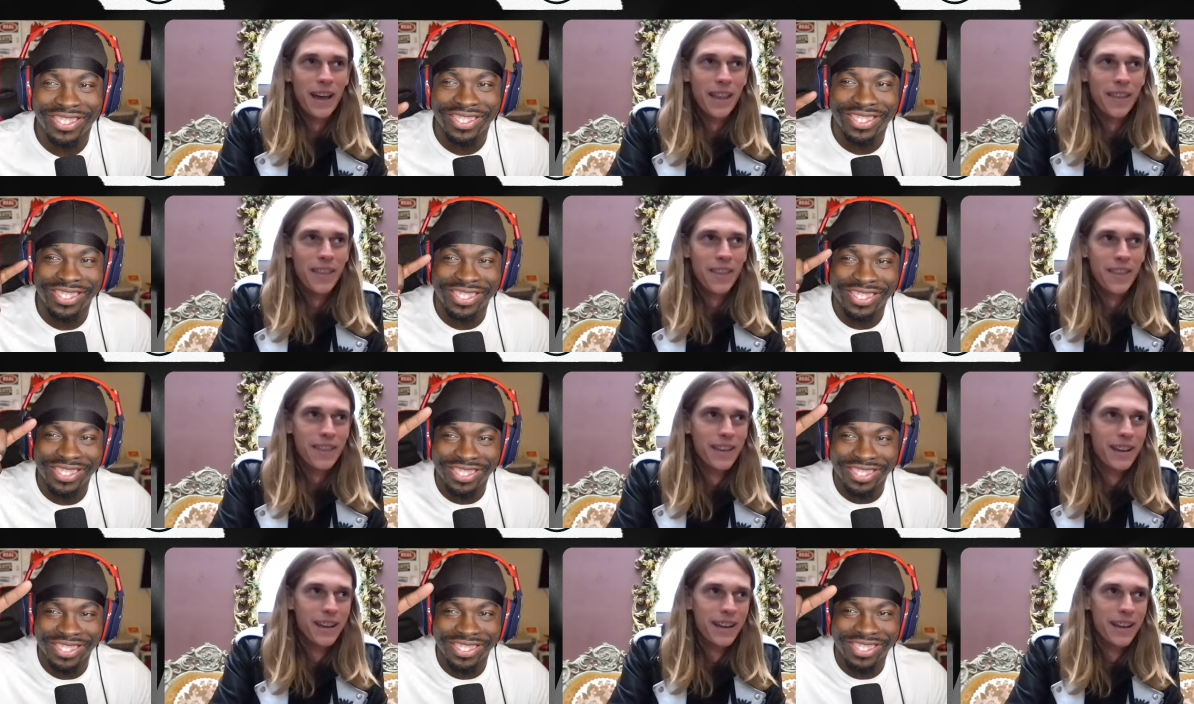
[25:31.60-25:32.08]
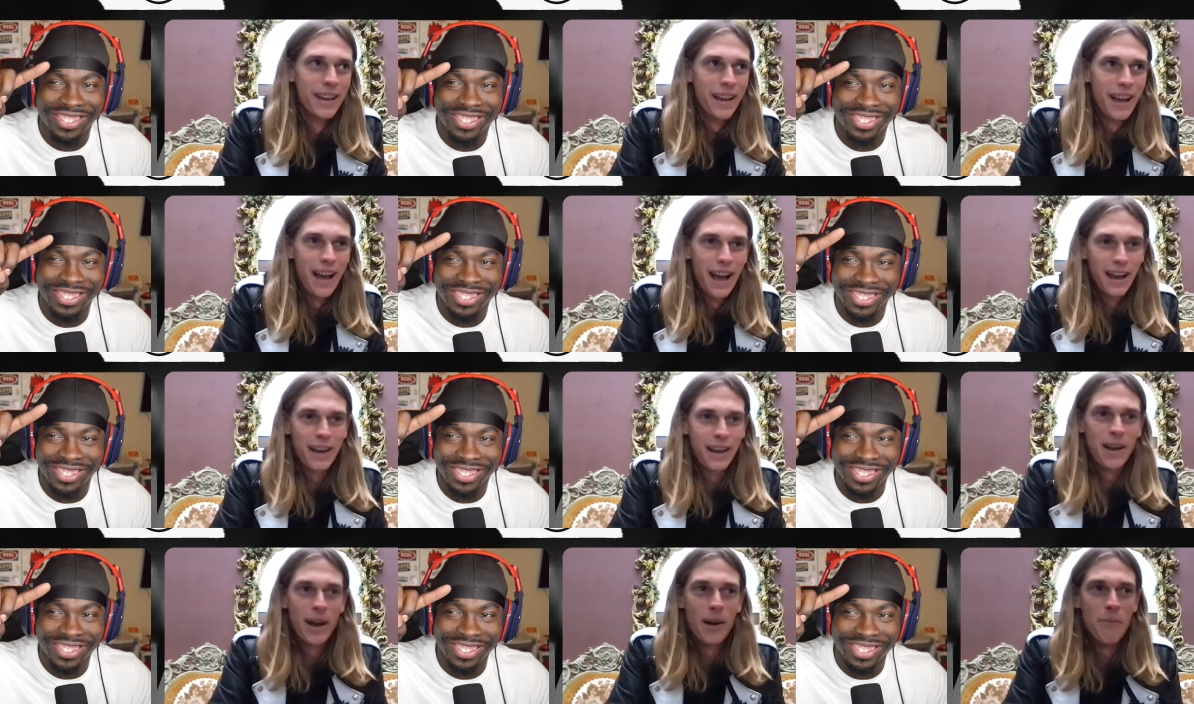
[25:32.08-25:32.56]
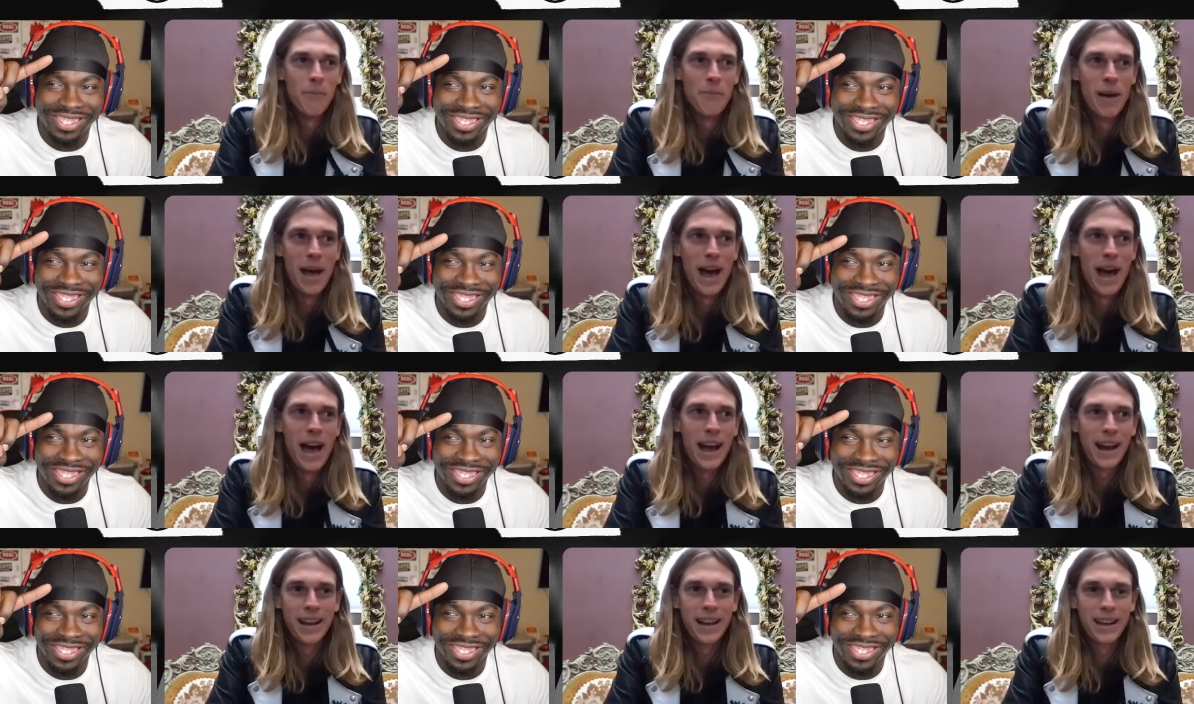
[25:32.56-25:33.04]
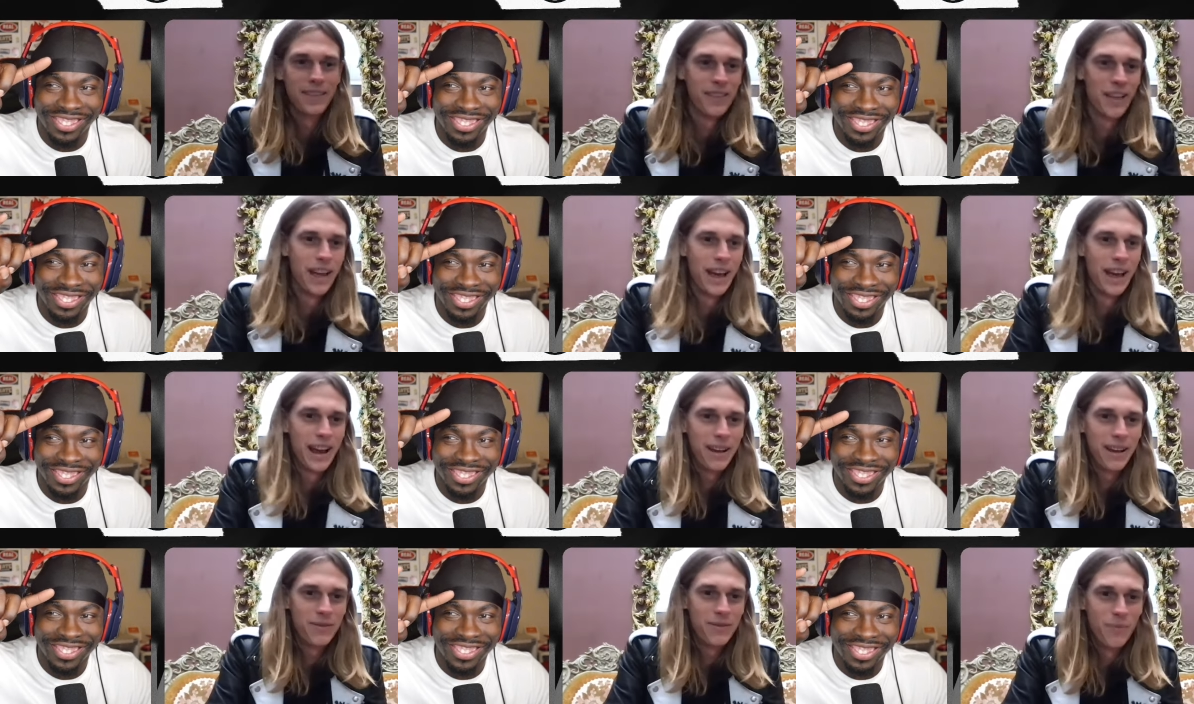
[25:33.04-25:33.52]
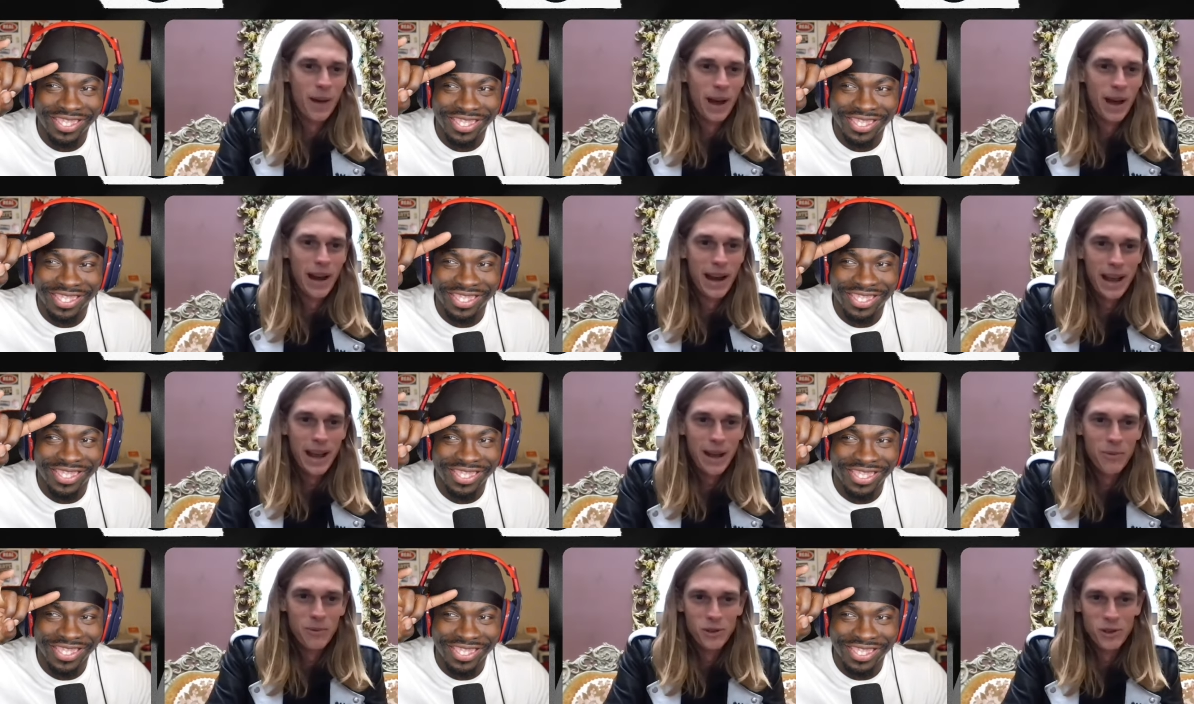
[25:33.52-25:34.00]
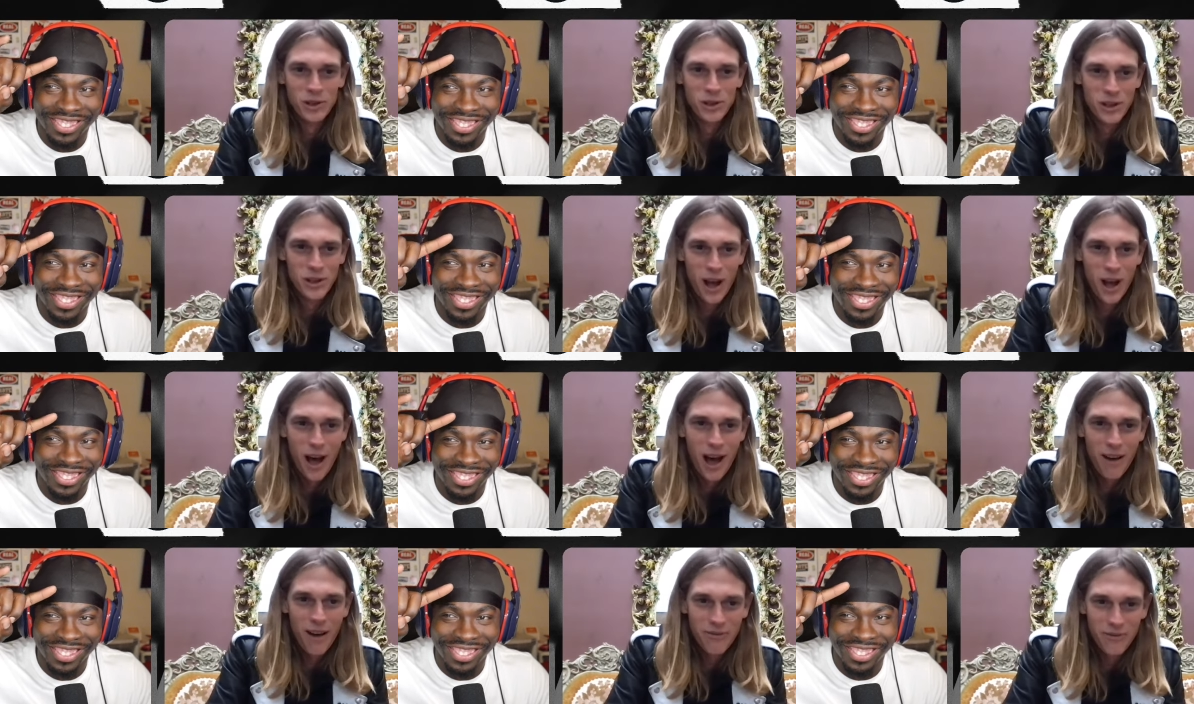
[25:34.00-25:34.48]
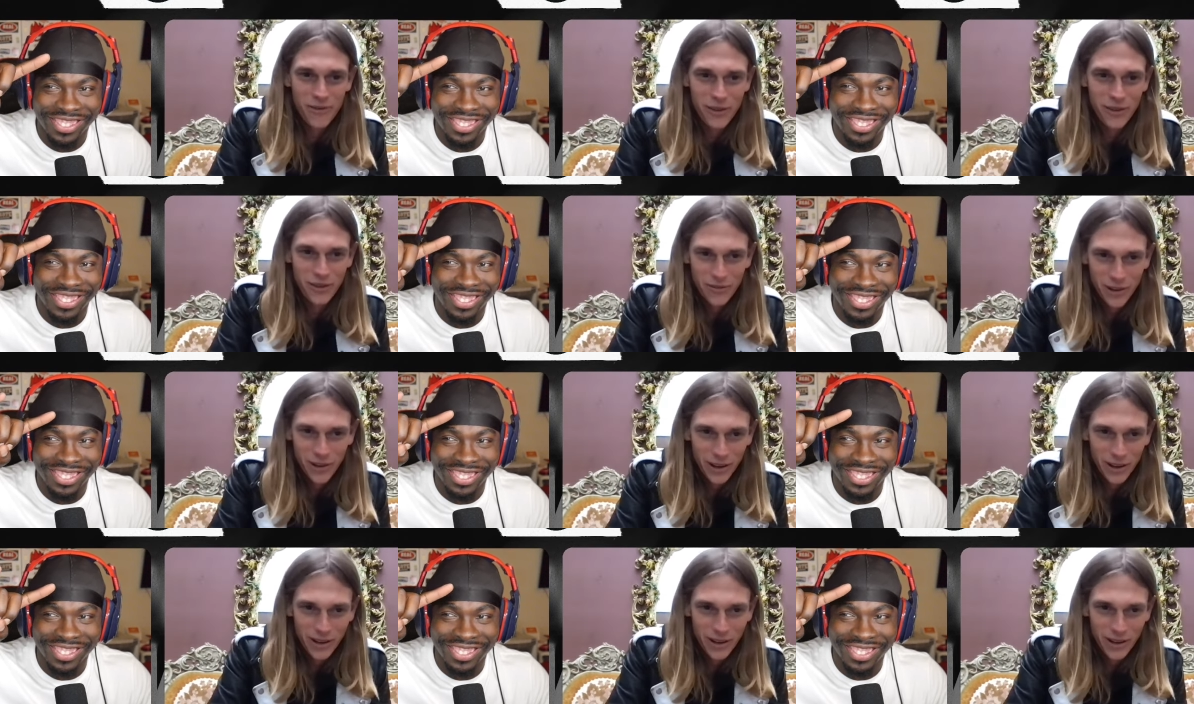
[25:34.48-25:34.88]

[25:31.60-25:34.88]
Speaker 1: then I come back and like my name was just off